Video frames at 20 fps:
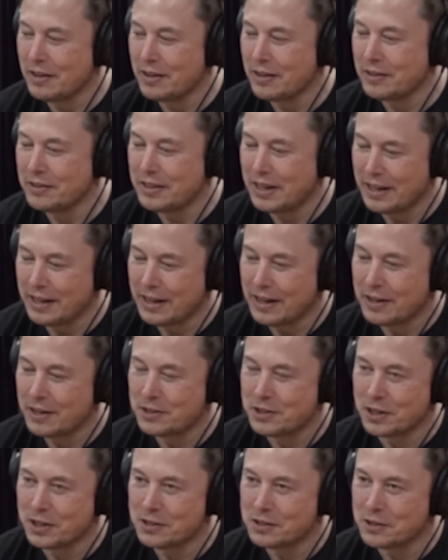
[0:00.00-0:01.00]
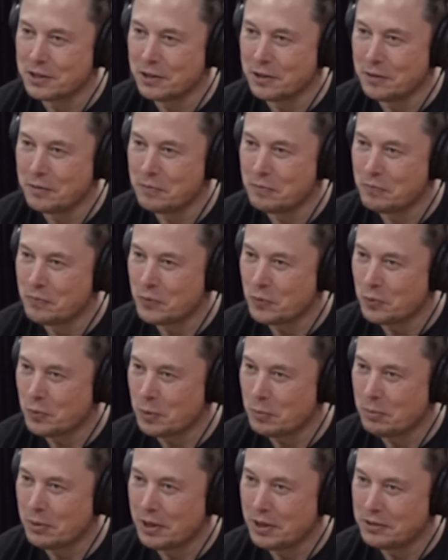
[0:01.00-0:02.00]
take out a chunk of skull,
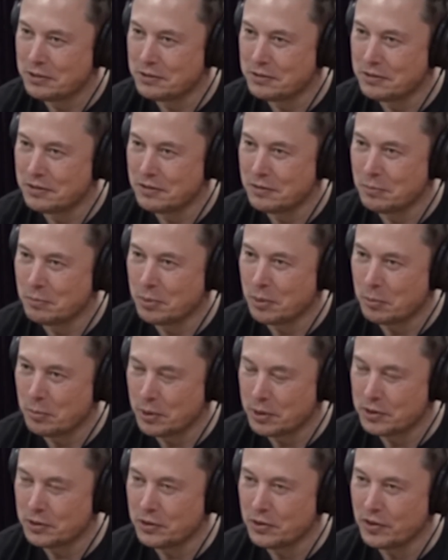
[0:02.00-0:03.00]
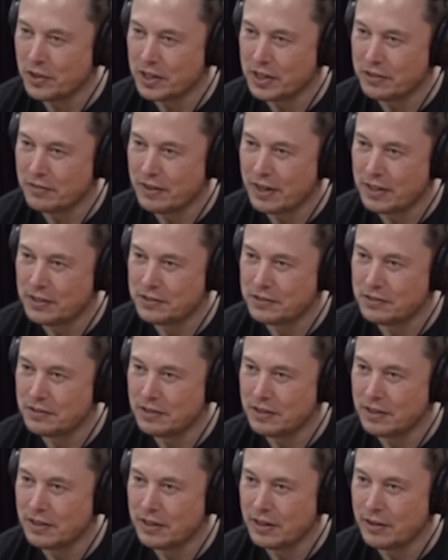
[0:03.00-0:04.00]
put the Neuralink device
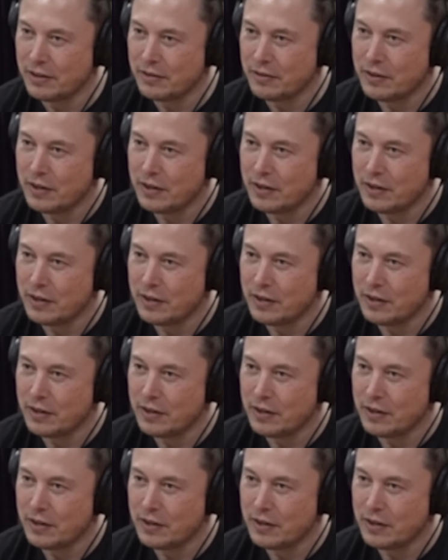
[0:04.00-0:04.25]
in there.